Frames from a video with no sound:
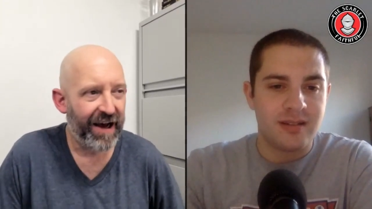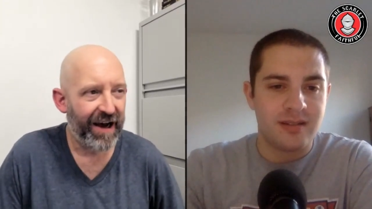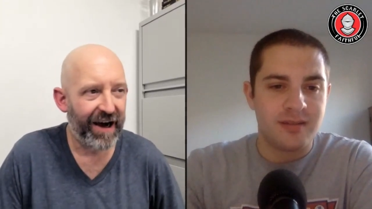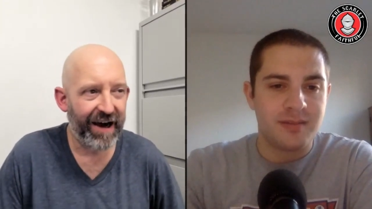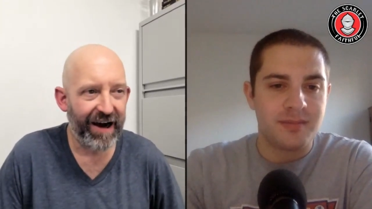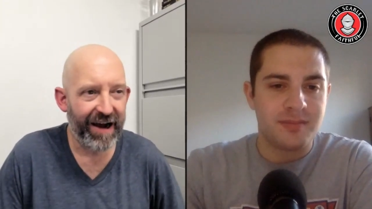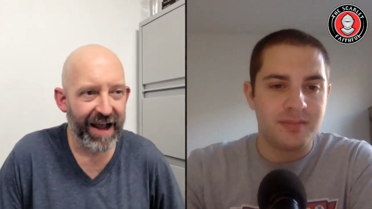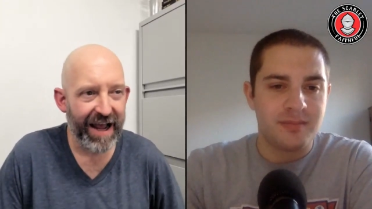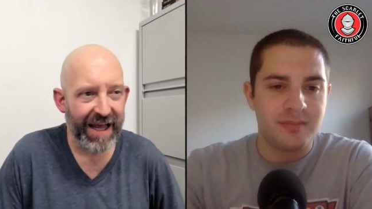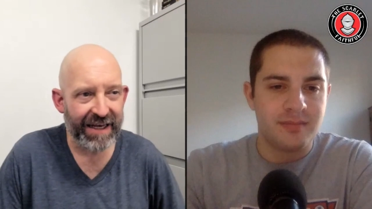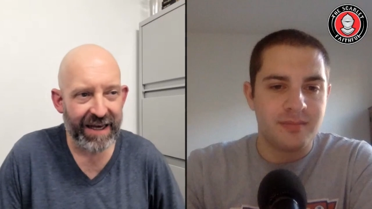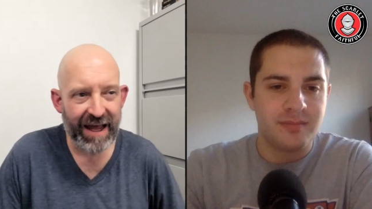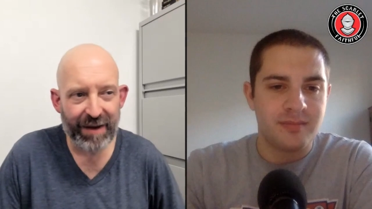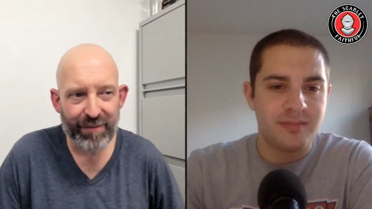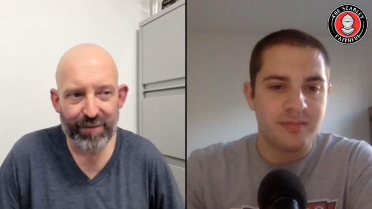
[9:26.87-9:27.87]
Speaker 1: uh, and
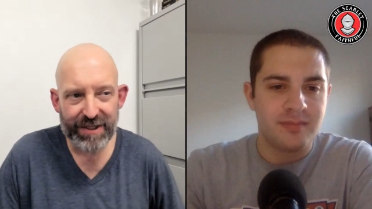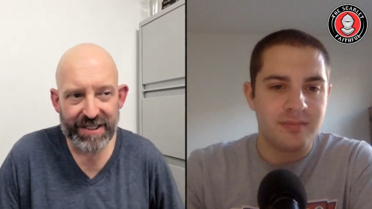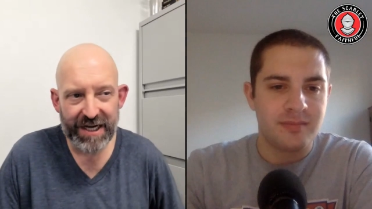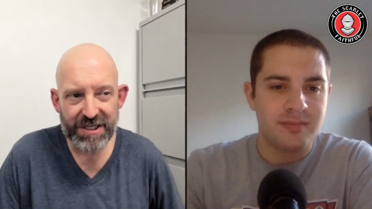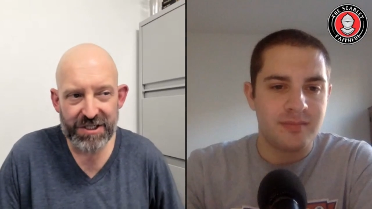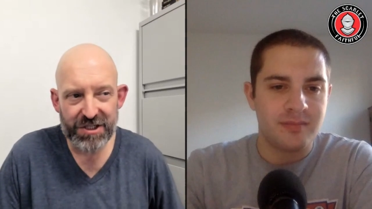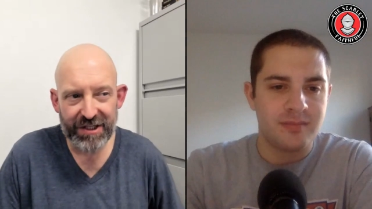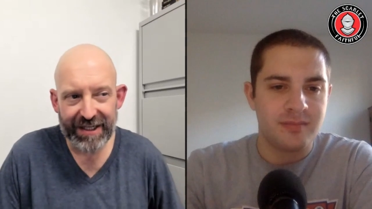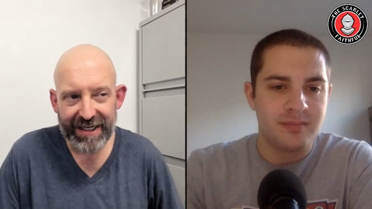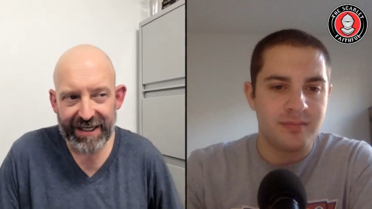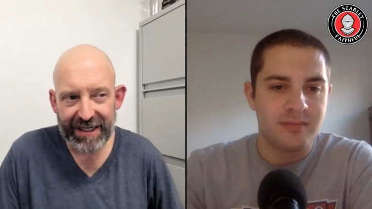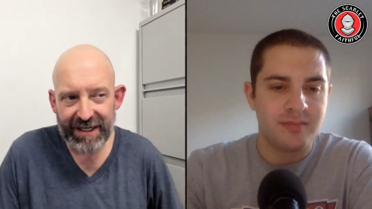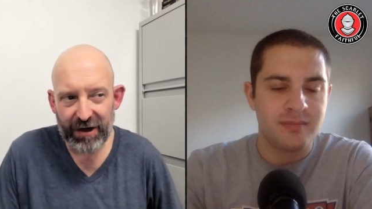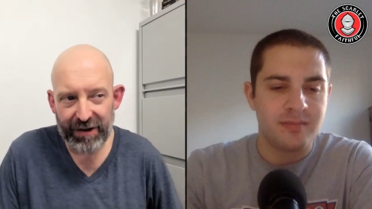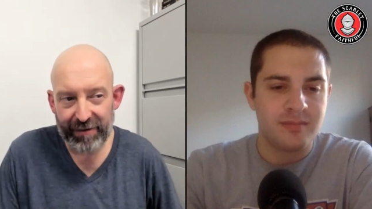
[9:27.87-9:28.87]
and potentially,
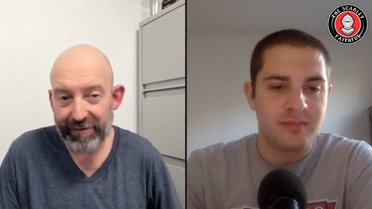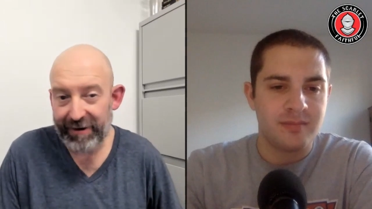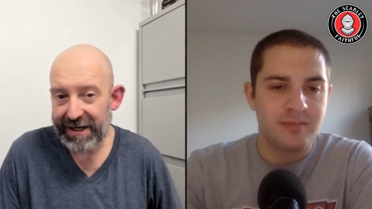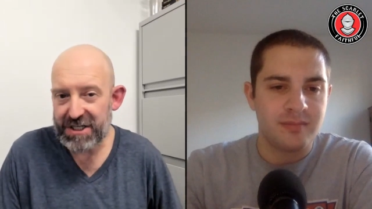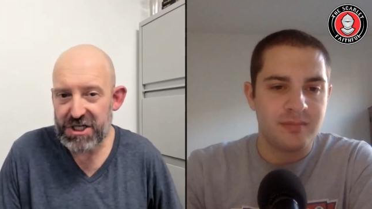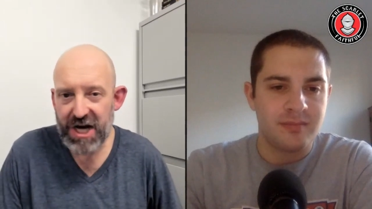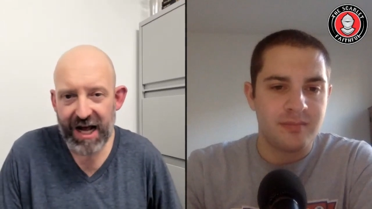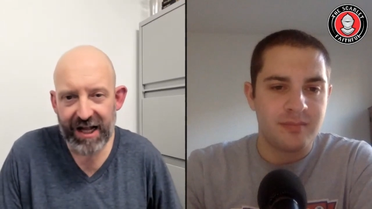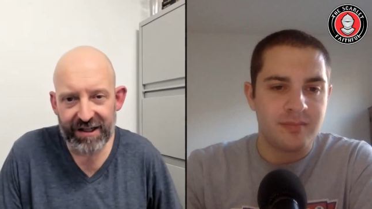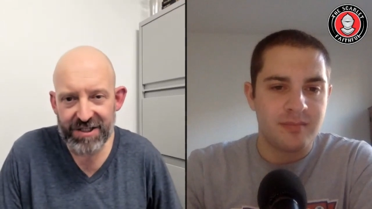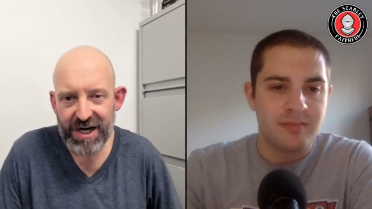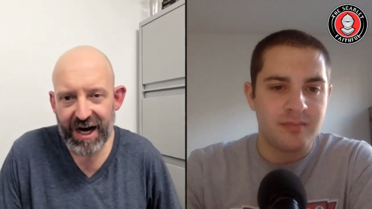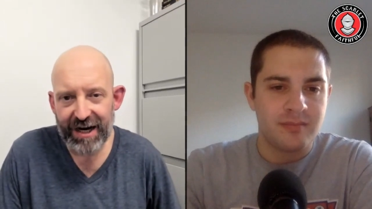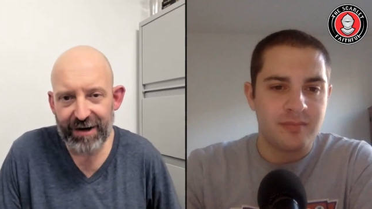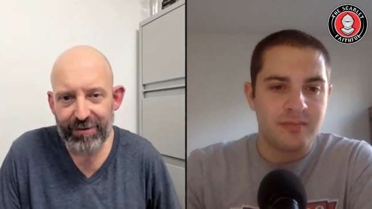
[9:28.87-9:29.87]
you know, they were going to challenge
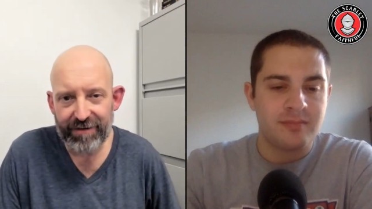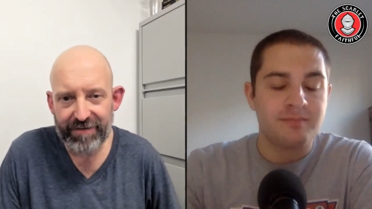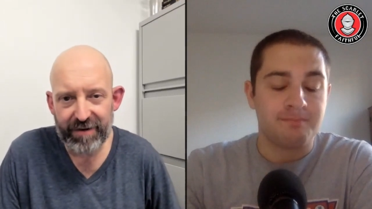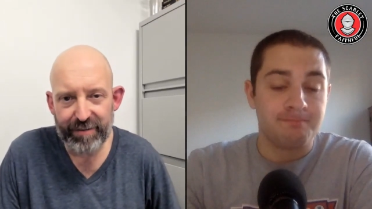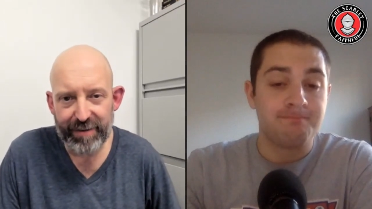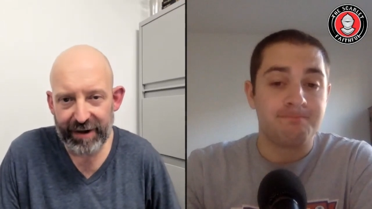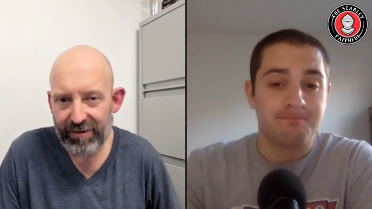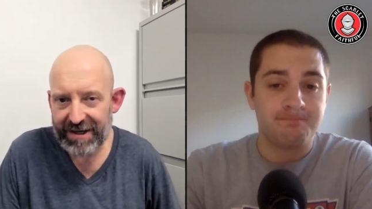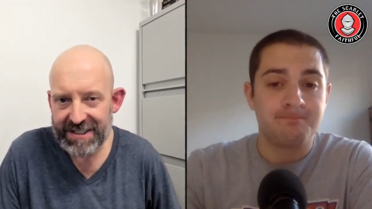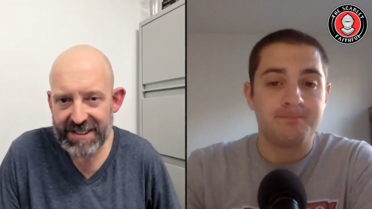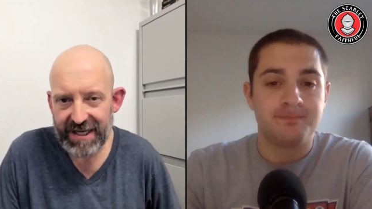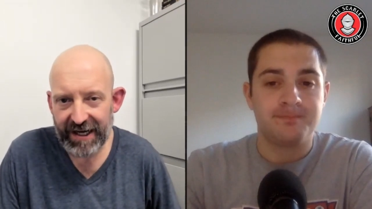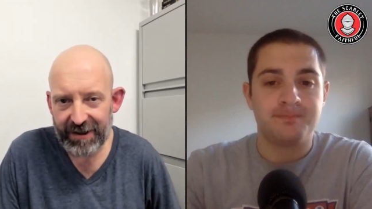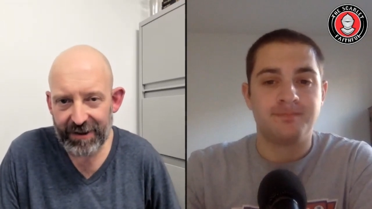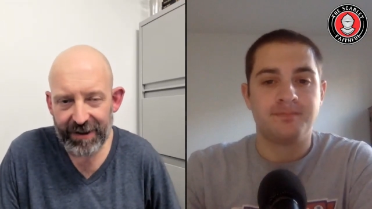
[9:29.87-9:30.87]
Iowa for the Big West
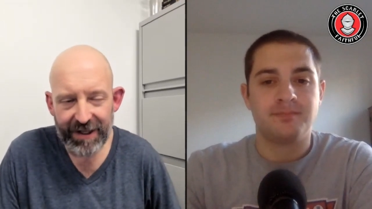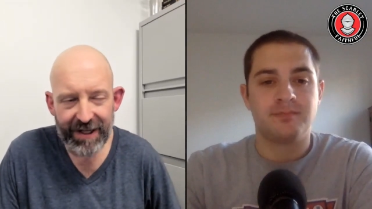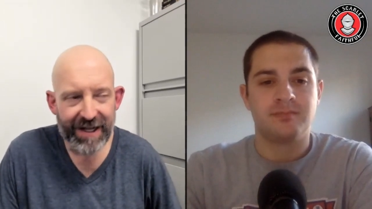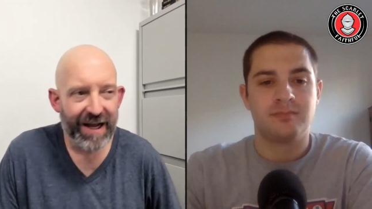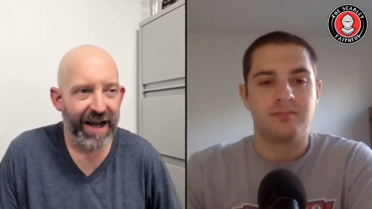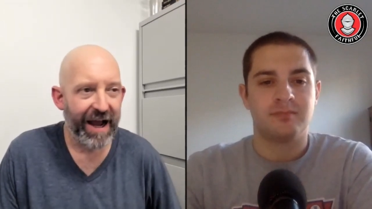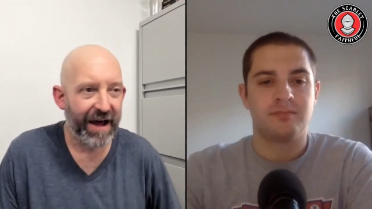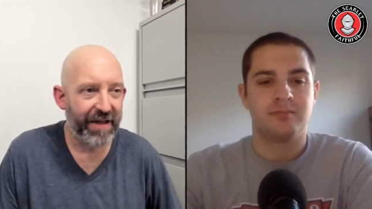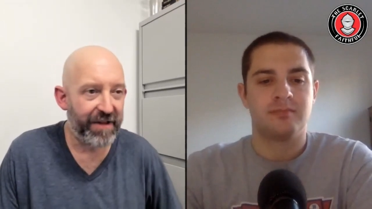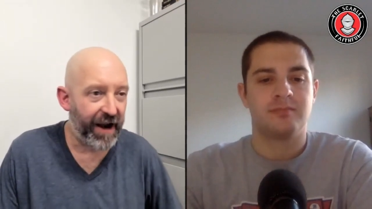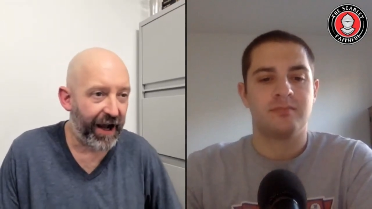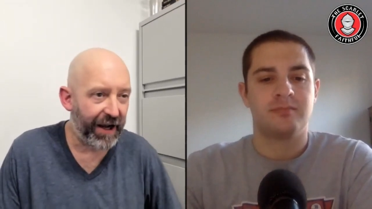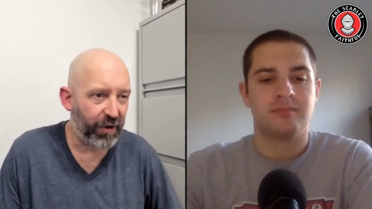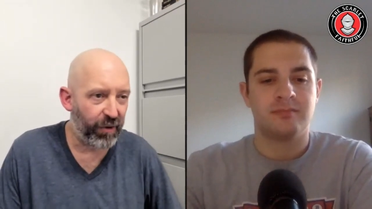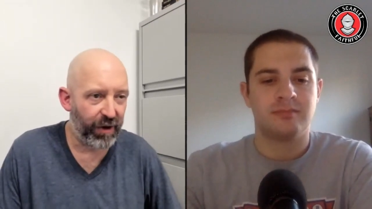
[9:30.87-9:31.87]
title. And then
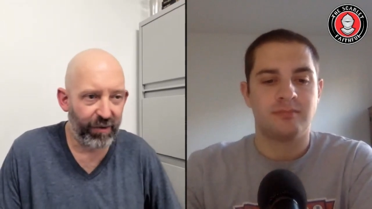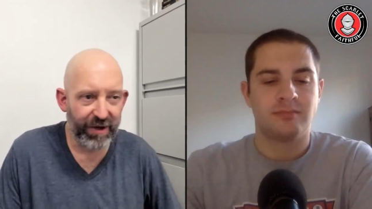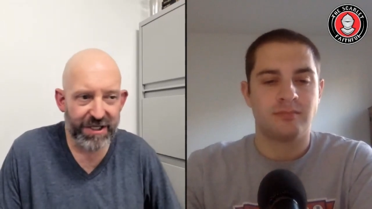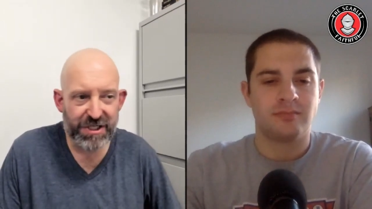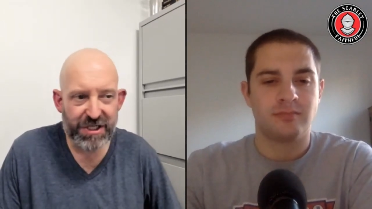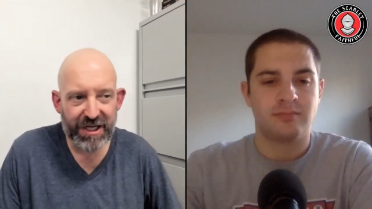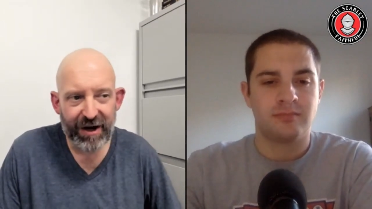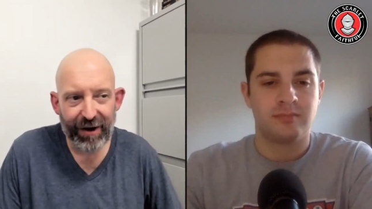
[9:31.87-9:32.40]
Iowa, which you